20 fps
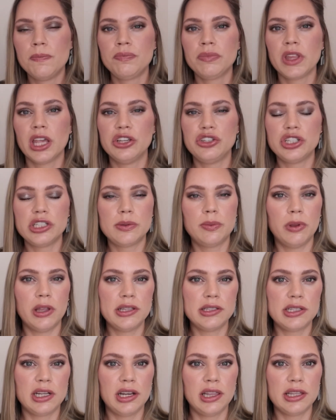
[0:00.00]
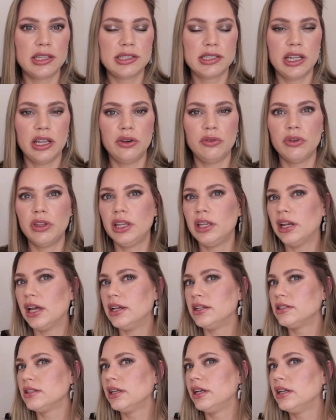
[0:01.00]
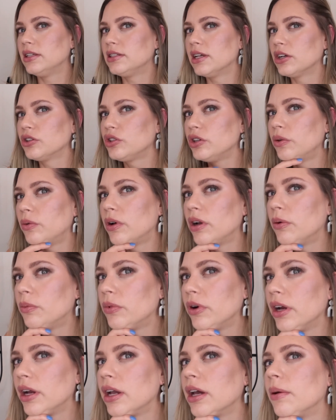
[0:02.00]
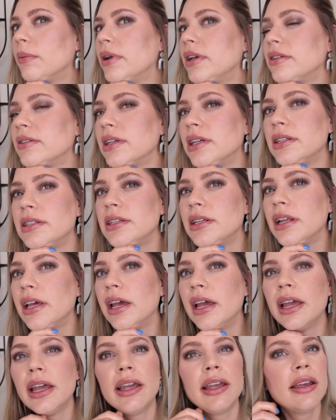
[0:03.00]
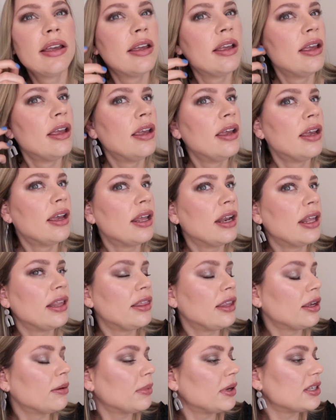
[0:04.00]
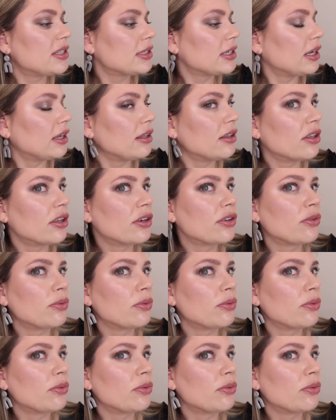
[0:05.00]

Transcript: It just blends into the skin really nicely. It's actually what I'm wearing on my skin today, and I think my skin looks